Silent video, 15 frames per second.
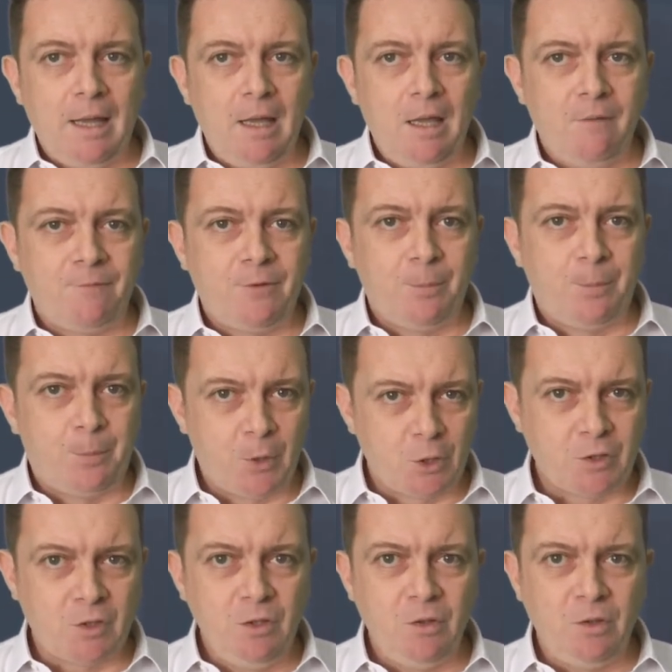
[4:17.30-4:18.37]
If the
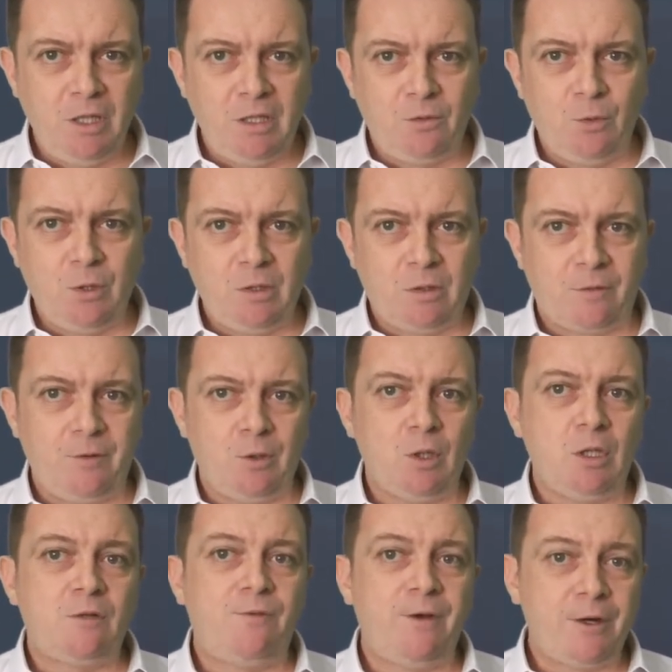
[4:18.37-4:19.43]
person you need to interview
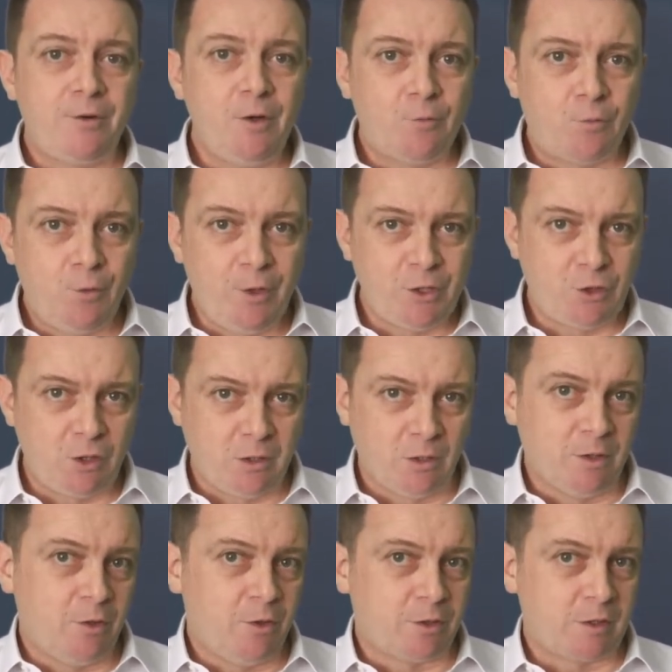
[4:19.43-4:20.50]
is very rigid
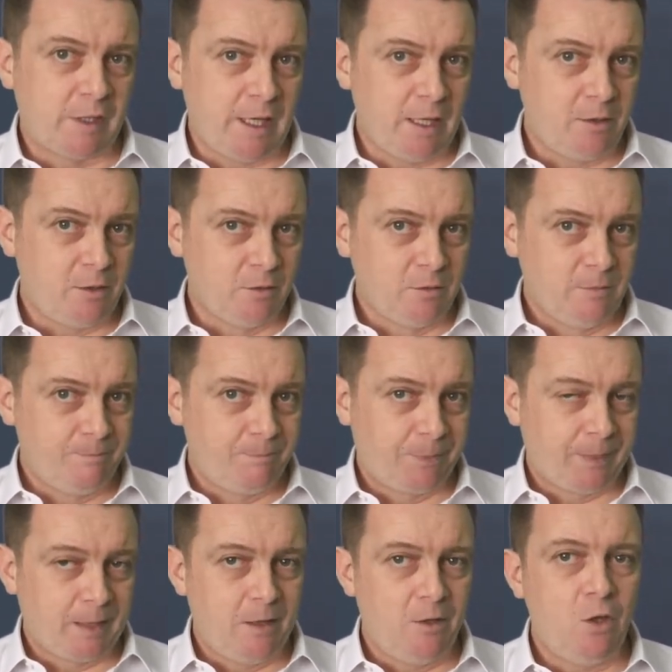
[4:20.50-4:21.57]
on her schedule,
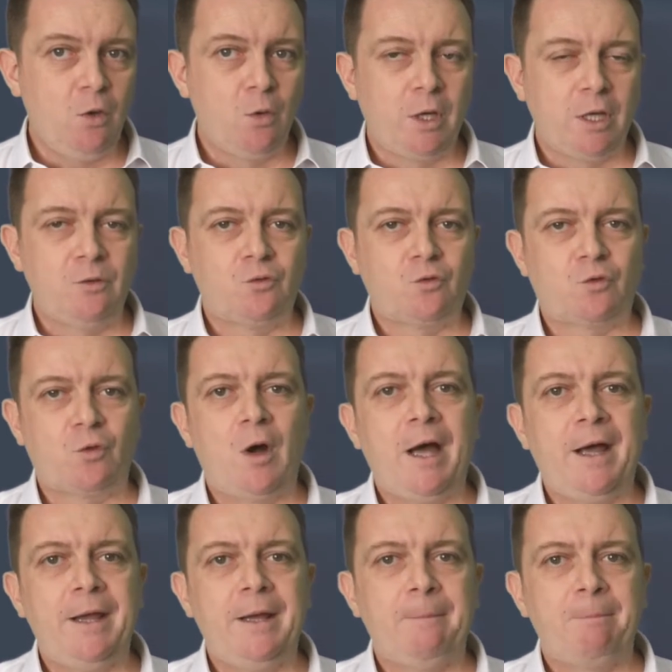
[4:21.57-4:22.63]
you can
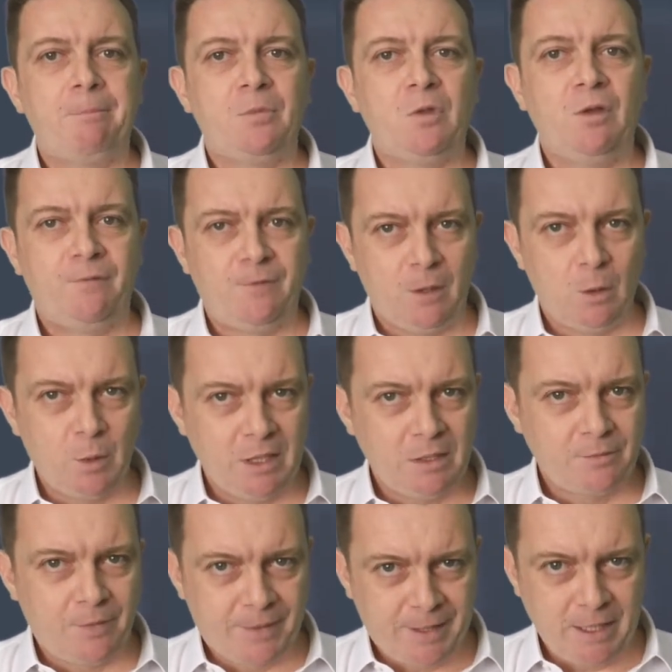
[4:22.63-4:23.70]
try the
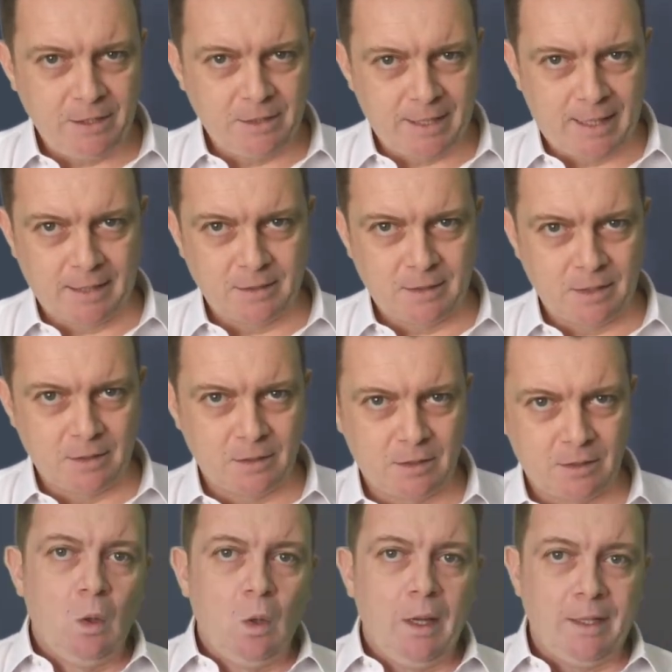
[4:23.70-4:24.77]
following 3 tactics.